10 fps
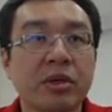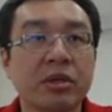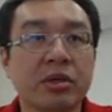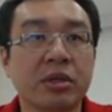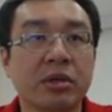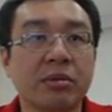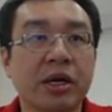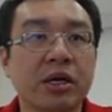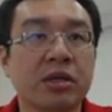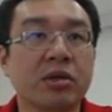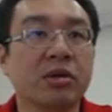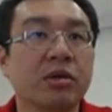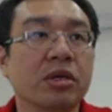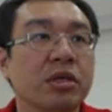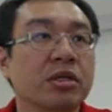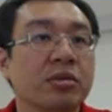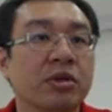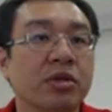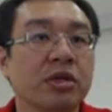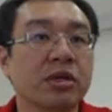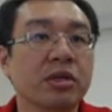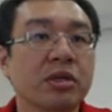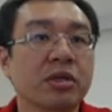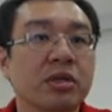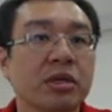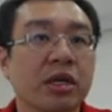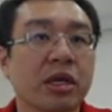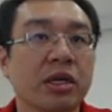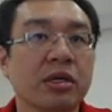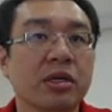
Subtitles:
So back to this position again,